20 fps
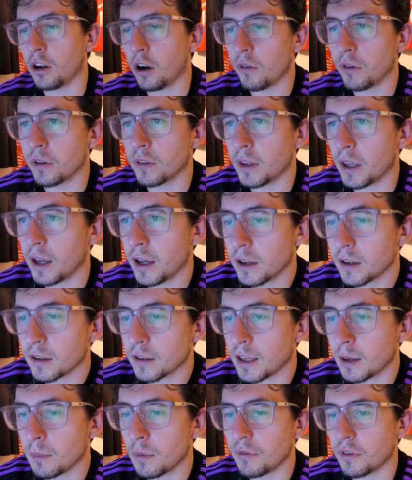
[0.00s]
Orient there.
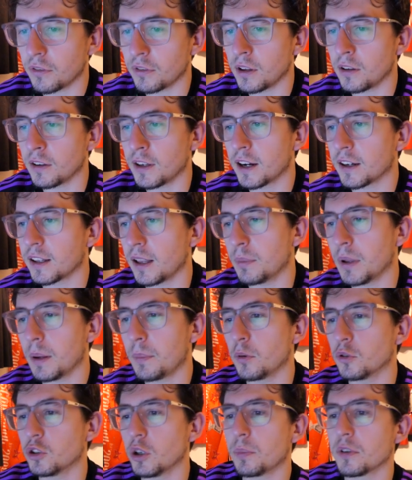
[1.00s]
Game week 15, calculated
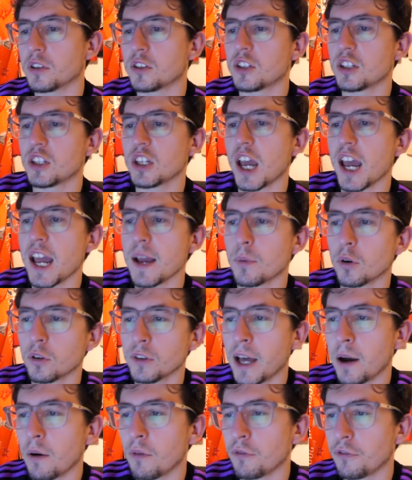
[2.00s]
Blackpool top of the table
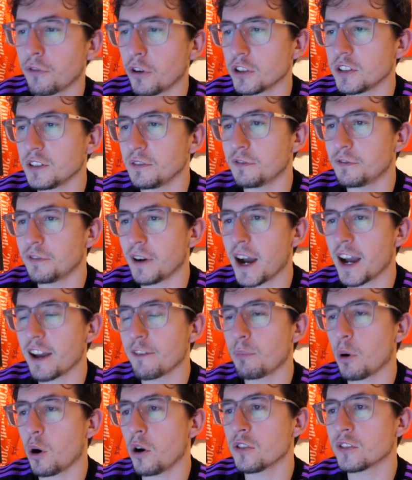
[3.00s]
now on
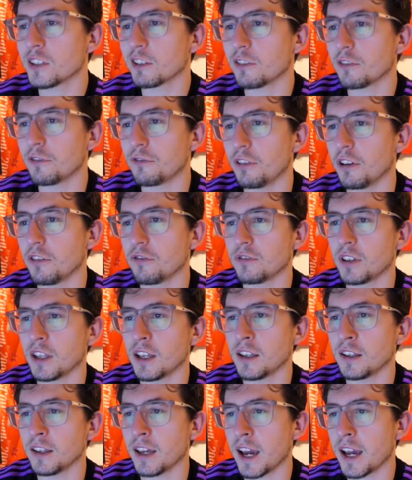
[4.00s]
35 points after
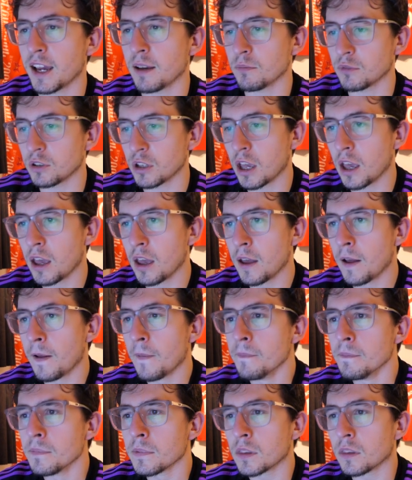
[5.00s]
15 games.
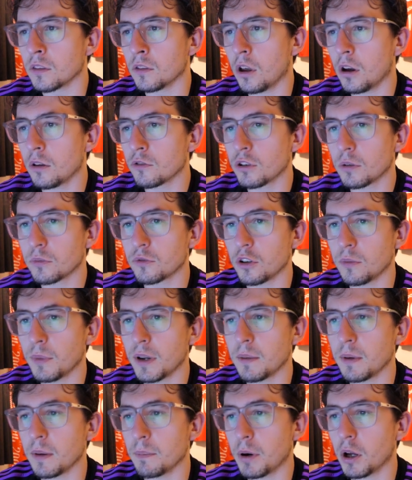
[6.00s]
Not dropped too
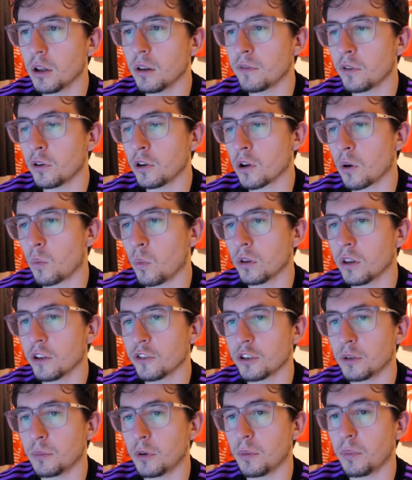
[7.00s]
many. I mean, Bolton have only got 1
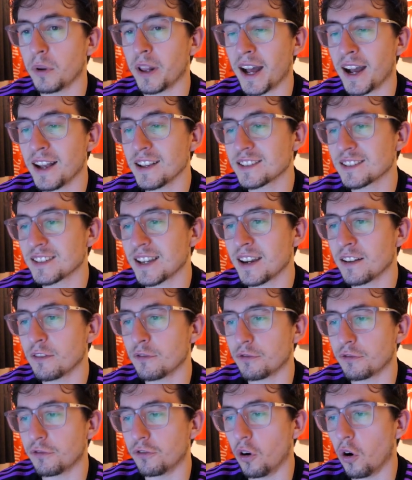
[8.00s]
loss on the board, but he has sat in
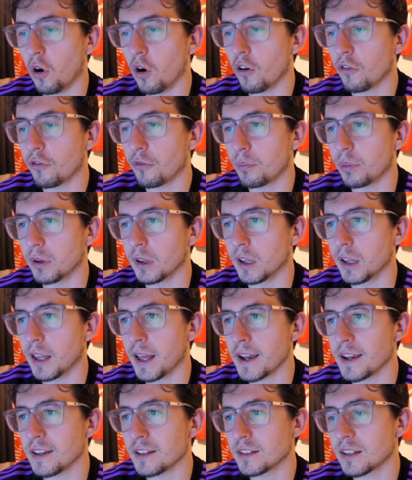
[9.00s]
4th
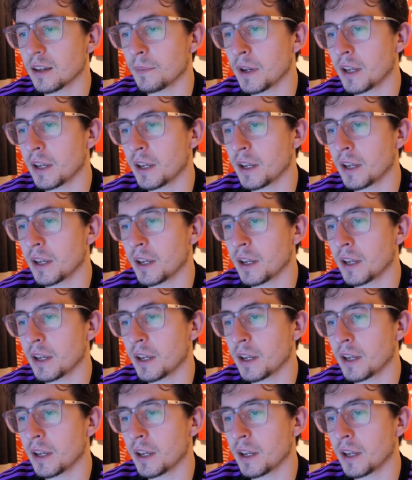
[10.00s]
place.